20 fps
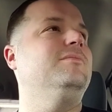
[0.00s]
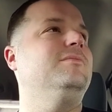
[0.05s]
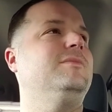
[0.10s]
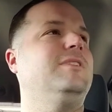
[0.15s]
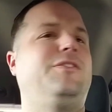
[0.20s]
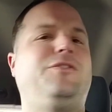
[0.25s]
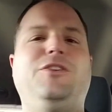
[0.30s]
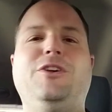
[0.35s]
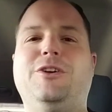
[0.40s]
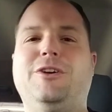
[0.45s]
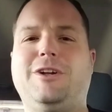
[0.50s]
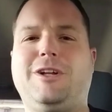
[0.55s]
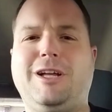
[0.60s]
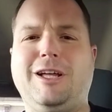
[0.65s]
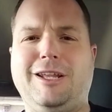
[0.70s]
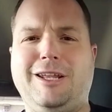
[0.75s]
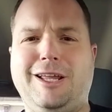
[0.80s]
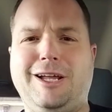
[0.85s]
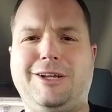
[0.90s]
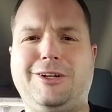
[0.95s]
if you're a
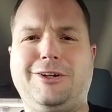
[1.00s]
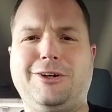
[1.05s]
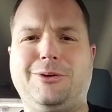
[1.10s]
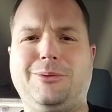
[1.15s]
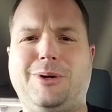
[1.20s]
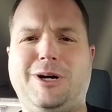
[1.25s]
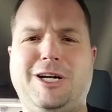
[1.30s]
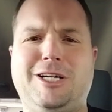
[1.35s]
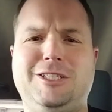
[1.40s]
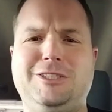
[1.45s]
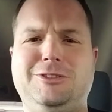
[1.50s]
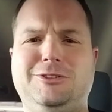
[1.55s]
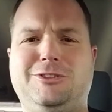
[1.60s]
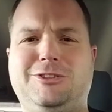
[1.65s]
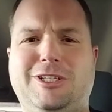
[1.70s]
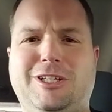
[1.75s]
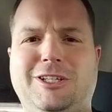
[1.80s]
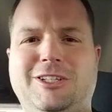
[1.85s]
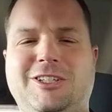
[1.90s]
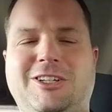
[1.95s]
collector, why are you
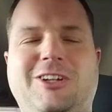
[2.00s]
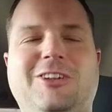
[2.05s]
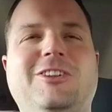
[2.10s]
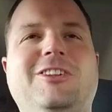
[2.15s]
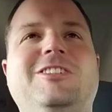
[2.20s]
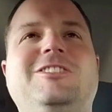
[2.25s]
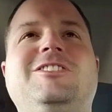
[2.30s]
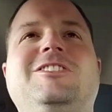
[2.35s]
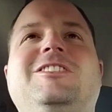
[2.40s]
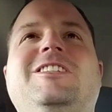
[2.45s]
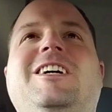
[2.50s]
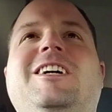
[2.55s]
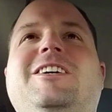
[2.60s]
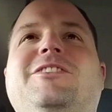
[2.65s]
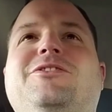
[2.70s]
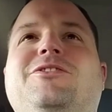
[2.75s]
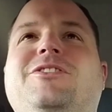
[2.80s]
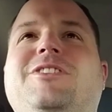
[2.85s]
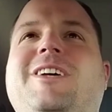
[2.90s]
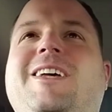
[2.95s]
selling all this
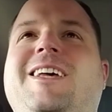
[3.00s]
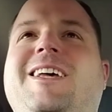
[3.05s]
stuff?